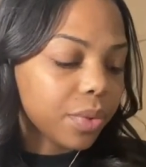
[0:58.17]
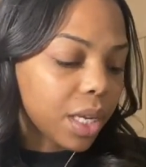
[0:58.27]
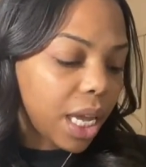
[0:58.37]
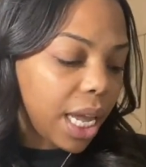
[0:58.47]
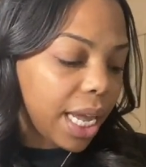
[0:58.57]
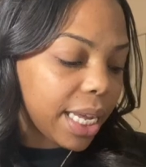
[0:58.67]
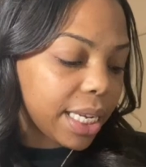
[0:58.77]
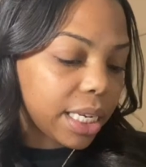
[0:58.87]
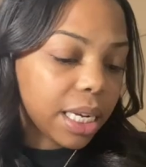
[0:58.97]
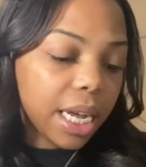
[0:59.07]

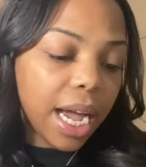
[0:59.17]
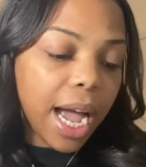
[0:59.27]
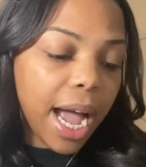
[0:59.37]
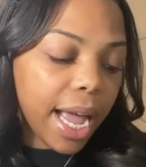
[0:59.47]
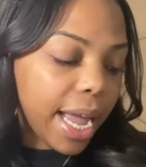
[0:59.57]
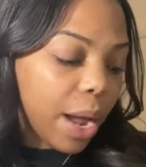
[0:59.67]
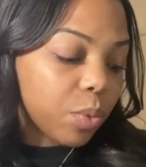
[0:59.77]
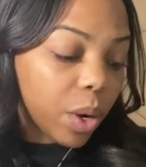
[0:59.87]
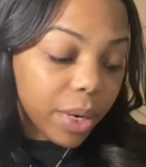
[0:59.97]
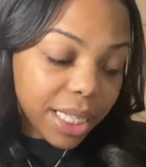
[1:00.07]
And I
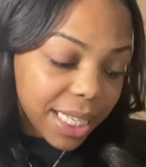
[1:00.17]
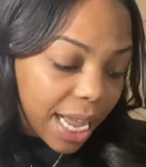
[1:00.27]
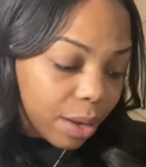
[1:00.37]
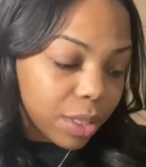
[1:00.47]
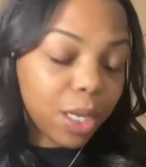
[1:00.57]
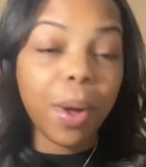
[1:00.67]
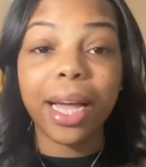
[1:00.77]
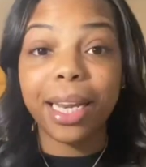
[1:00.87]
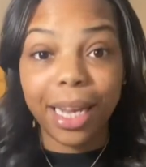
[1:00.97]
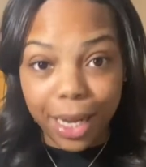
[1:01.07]
wrote it down so I
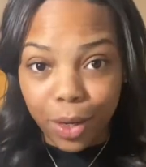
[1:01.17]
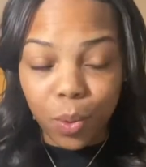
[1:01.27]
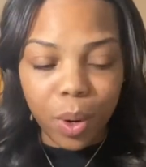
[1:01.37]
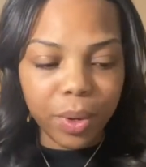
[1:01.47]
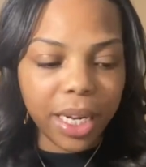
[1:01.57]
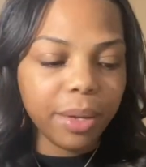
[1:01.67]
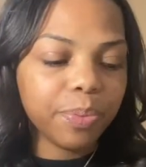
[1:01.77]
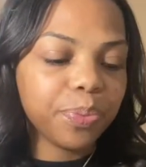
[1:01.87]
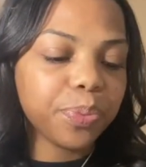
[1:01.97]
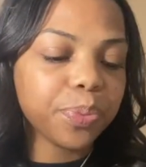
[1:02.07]
can end quote it.
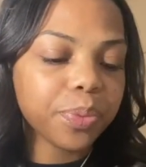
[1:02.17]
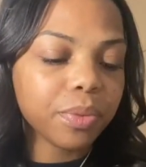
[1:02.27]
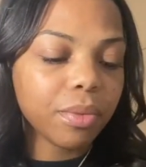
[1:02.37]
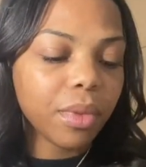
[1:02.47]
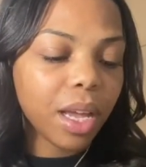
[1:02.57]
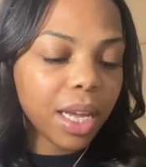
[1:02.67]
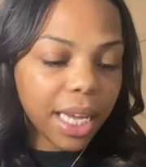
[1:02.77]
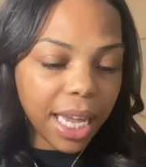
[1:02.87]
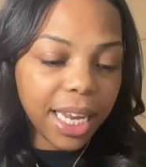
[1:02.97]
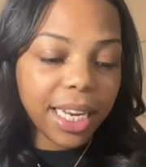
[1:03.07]

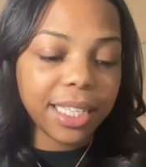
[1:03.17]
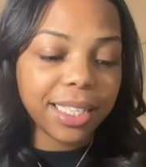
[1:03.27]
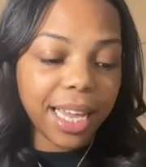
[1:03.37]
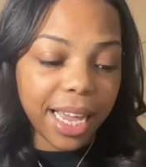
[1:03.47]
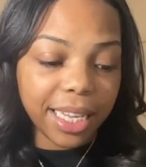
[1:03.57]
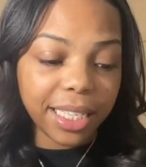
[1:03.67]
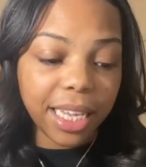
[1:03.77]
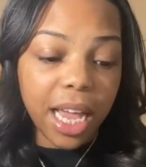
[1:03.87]
Candace says,